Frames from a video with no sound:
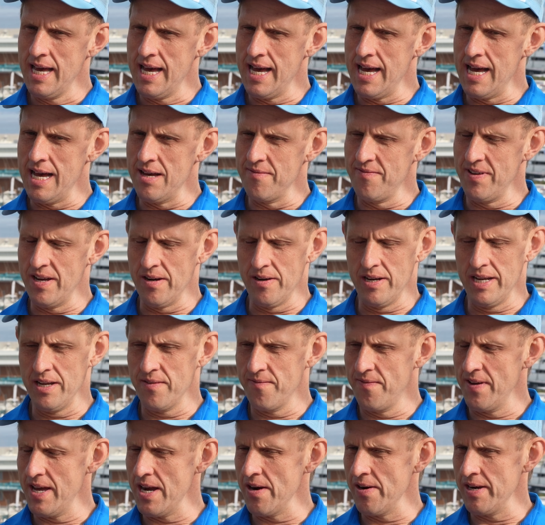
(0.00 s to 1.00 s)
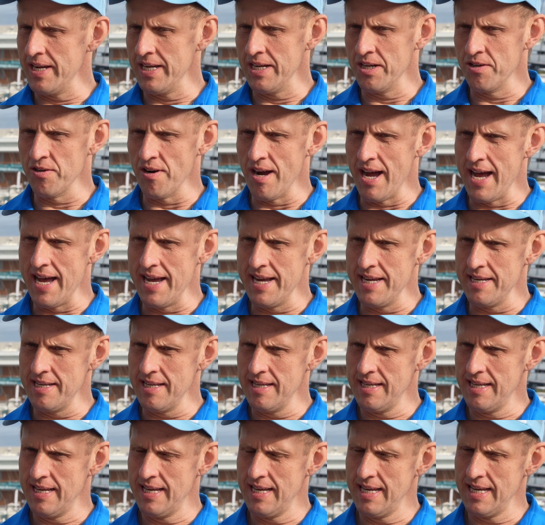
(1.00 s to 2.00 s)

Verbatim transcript: Uh, very varying grade.